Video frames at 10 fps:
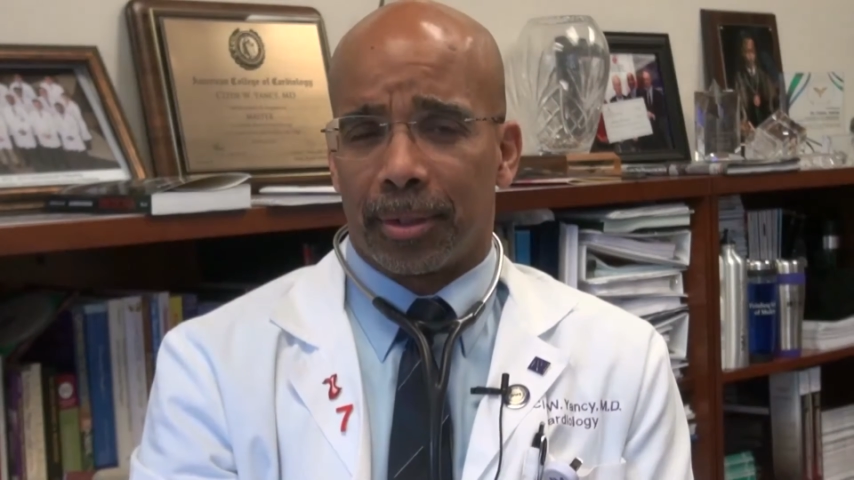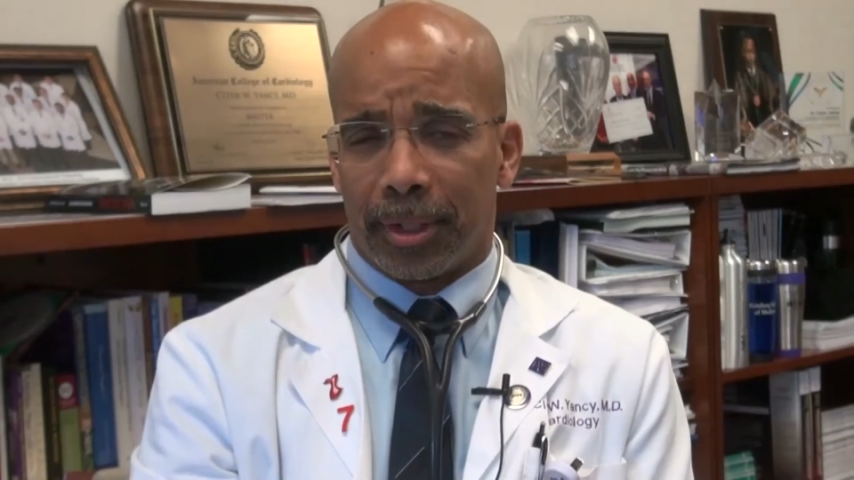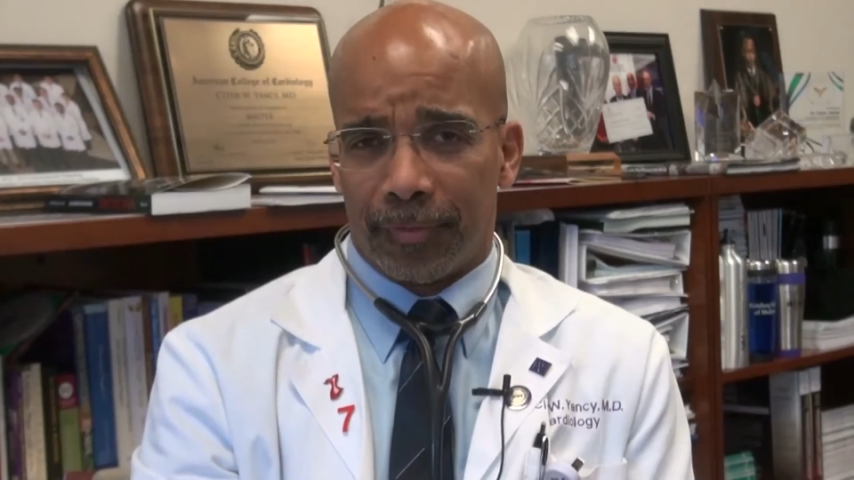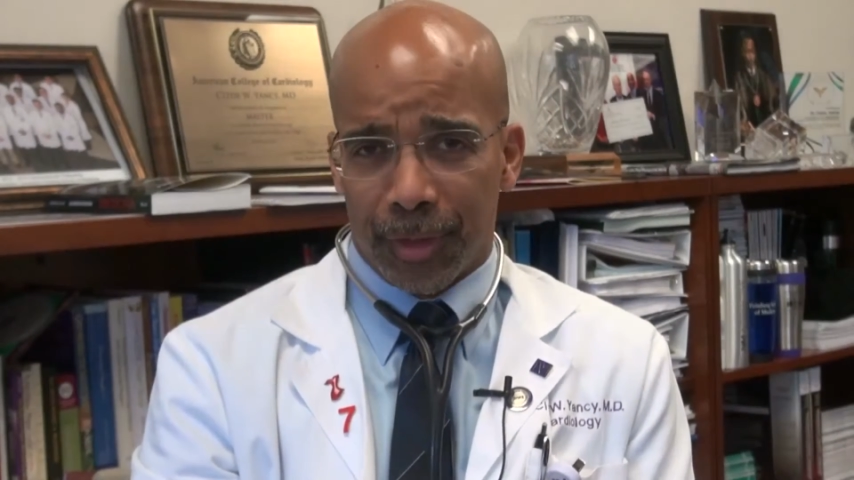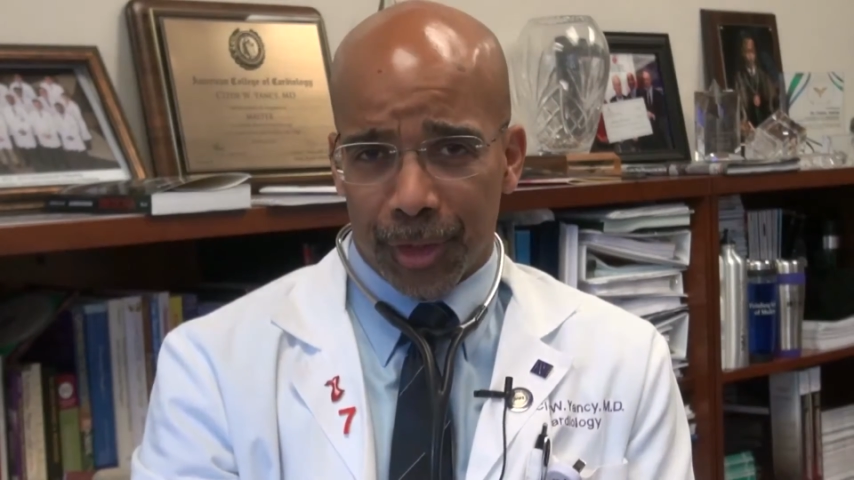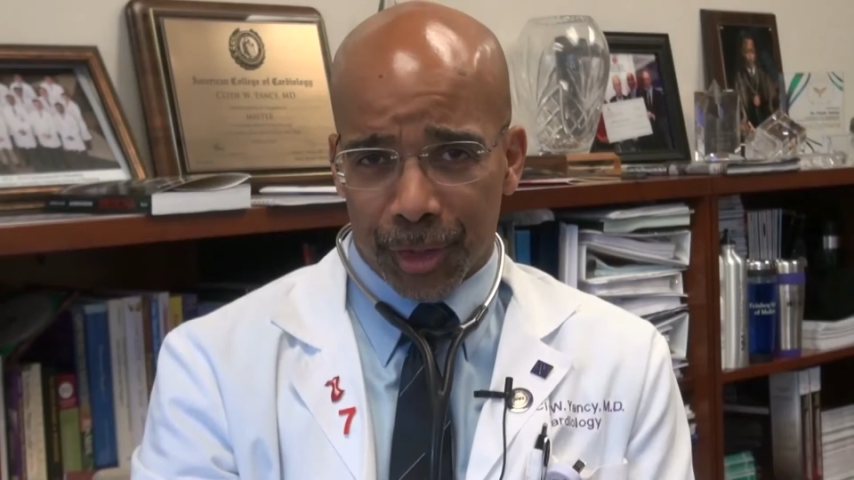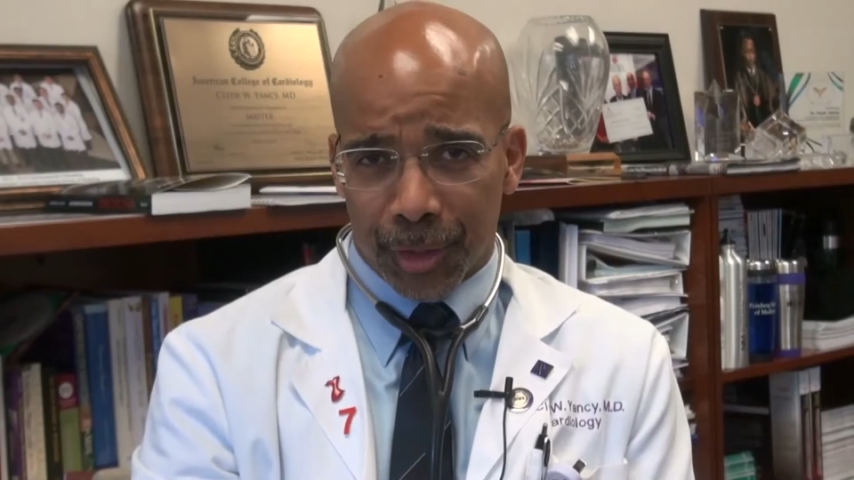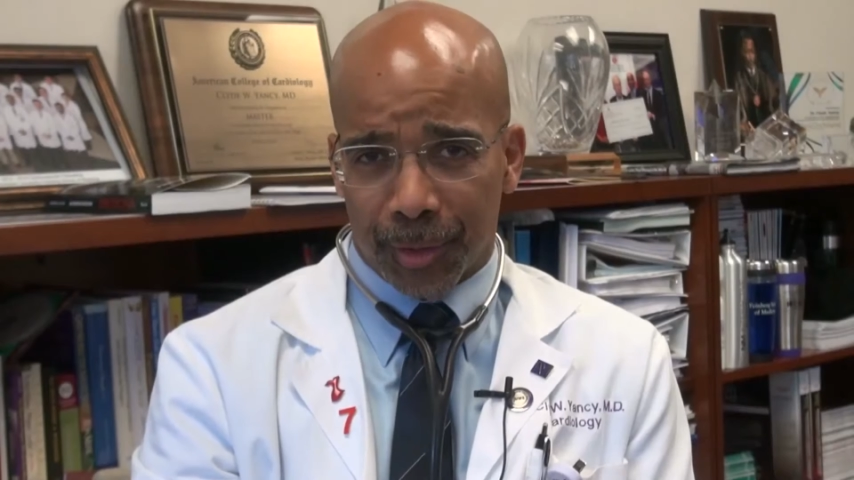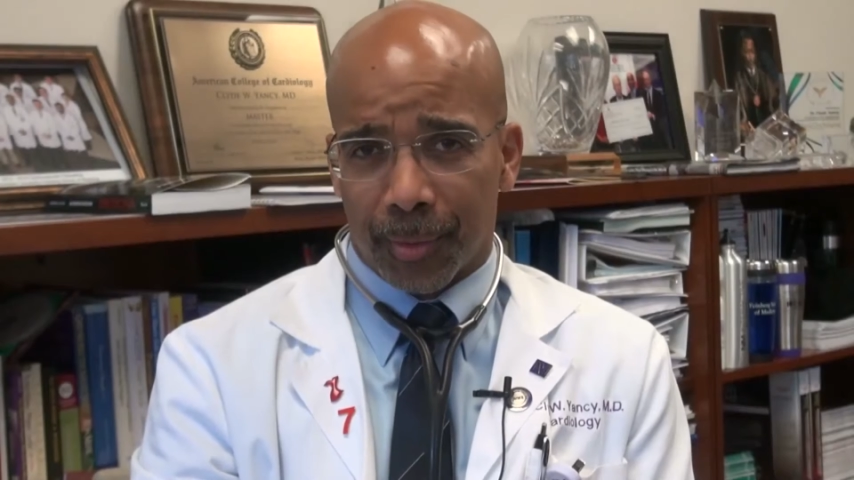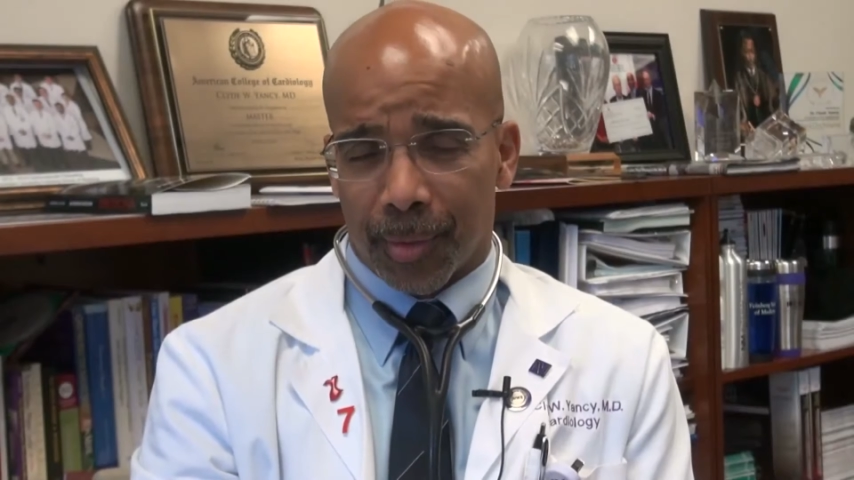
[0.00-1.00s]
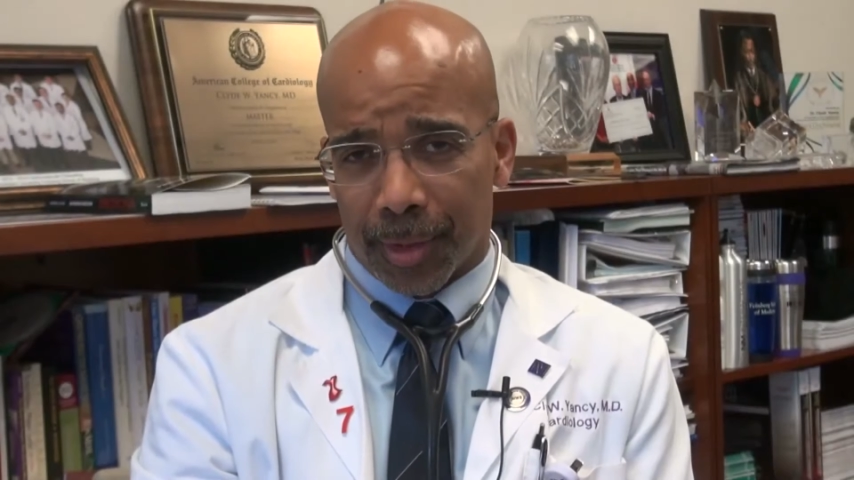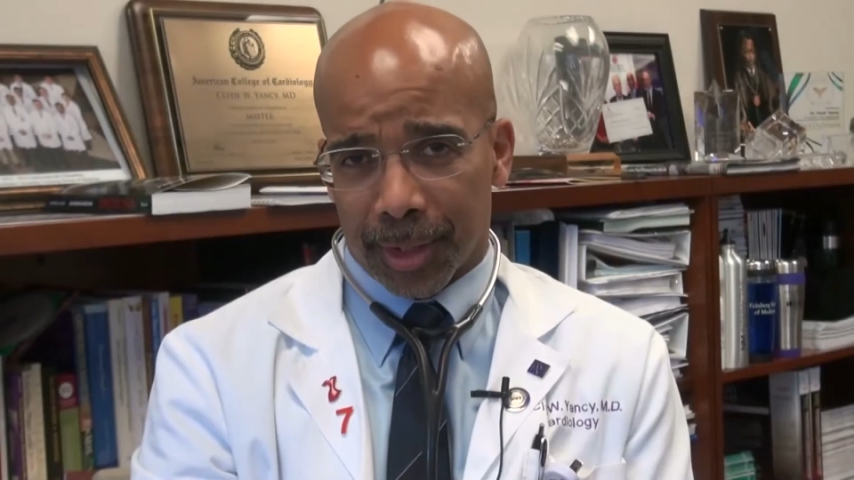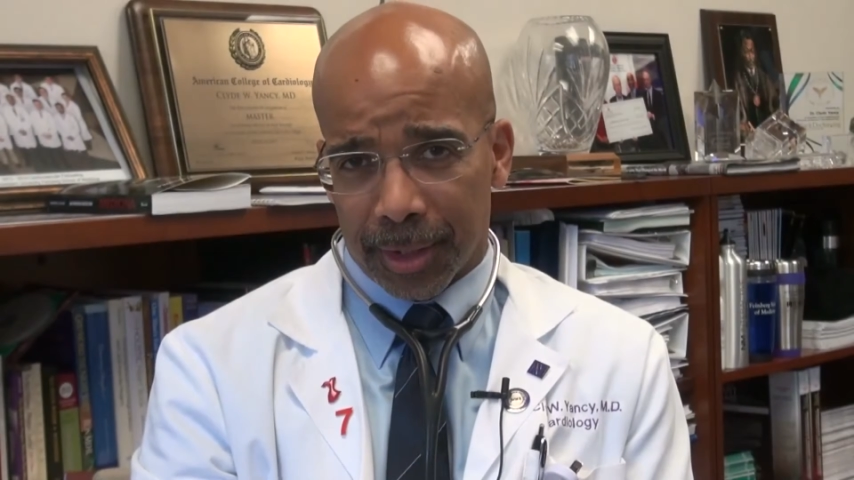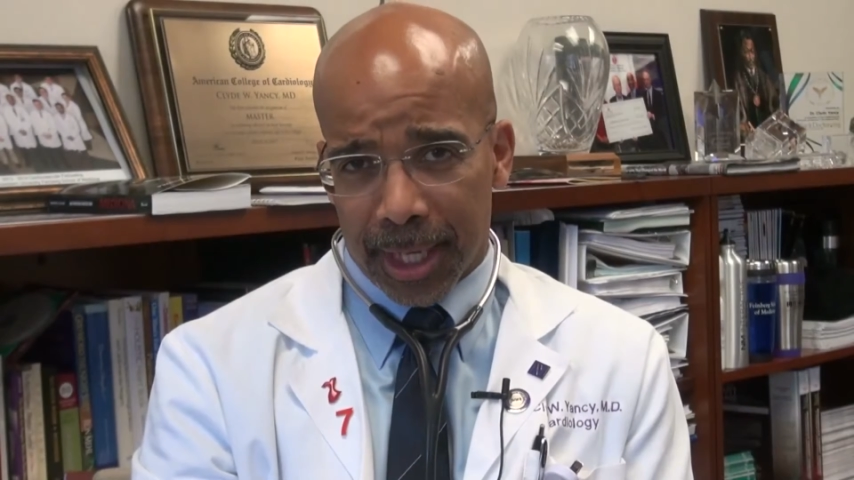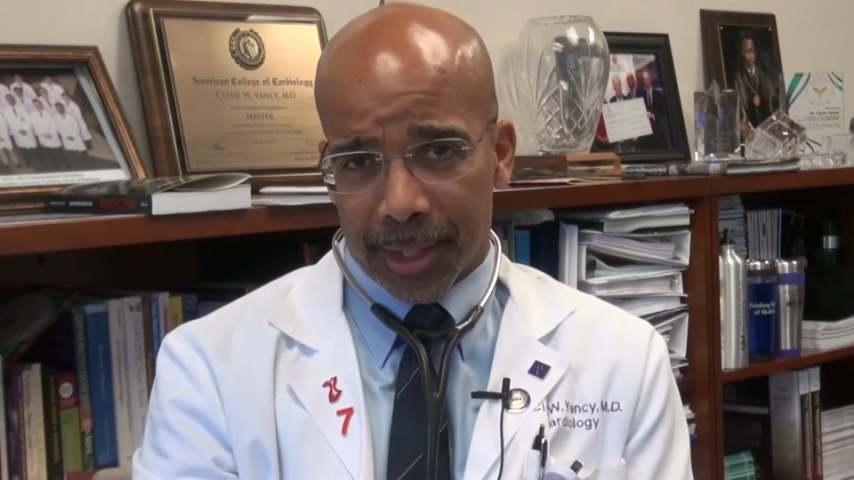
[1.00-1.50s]
Lived in DeSoto, worked
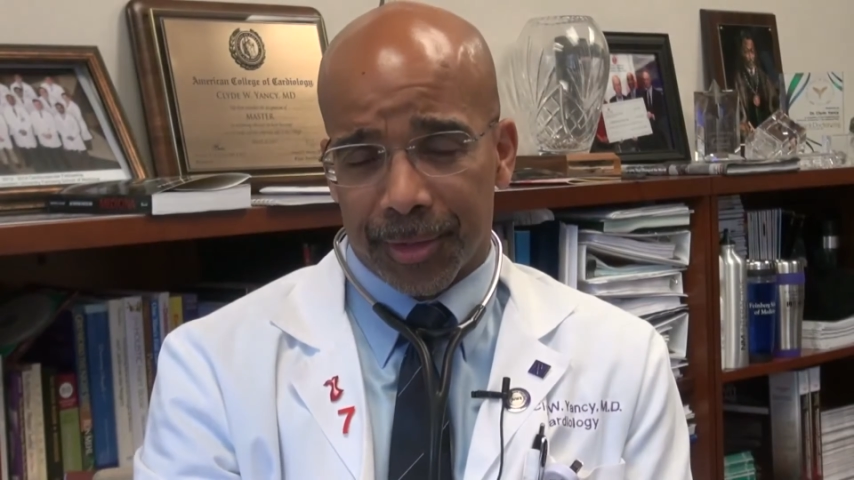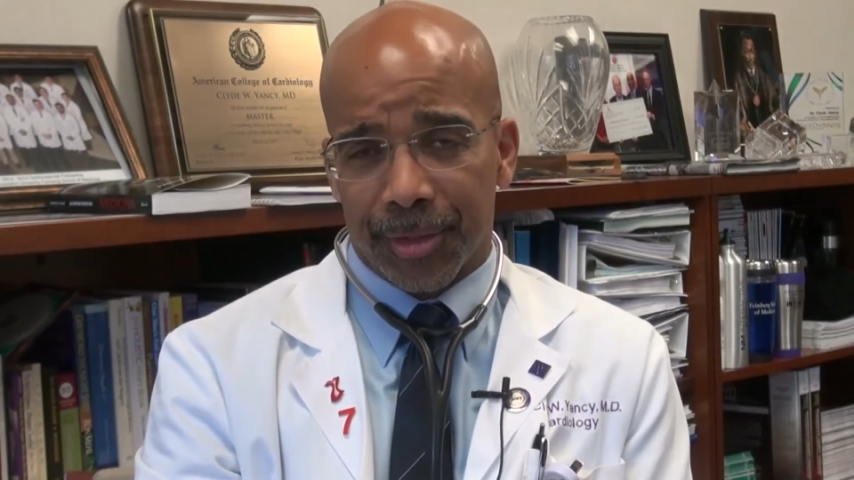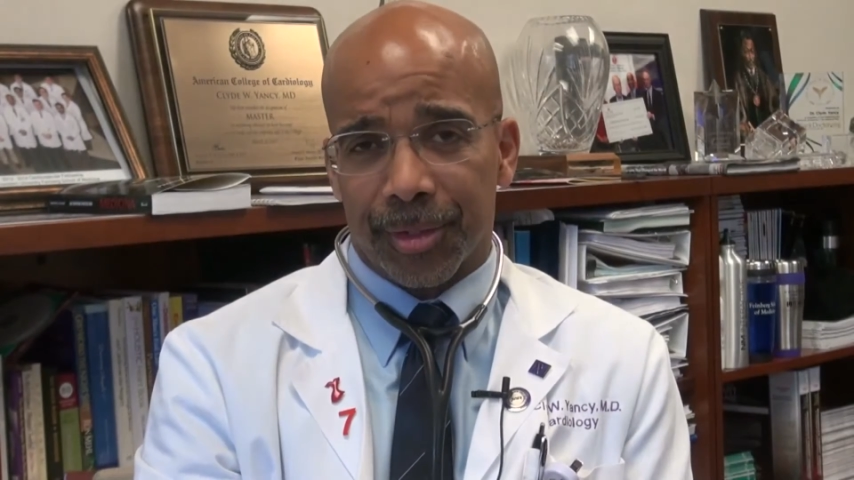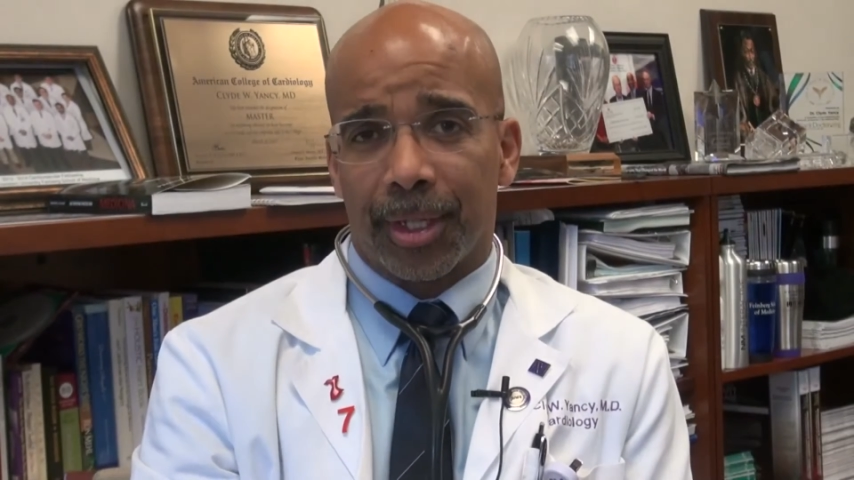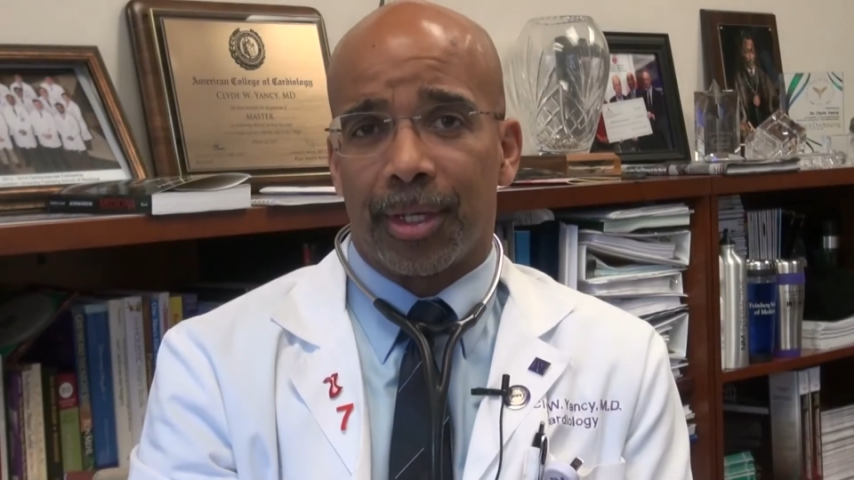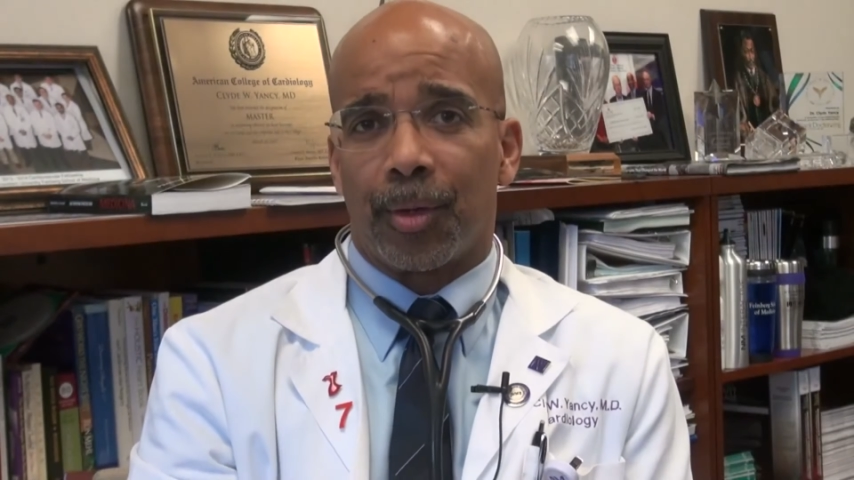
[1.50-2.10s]
in Dallas,